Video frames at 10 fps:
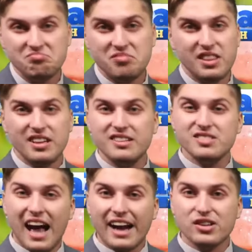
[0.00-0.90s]
with
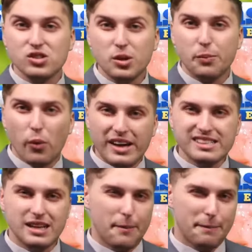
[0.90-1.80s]
those higher dew
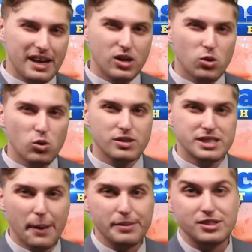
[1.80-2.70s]
points and a bit cooler
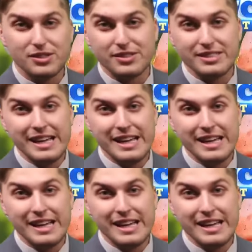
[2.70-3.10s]
temperatures,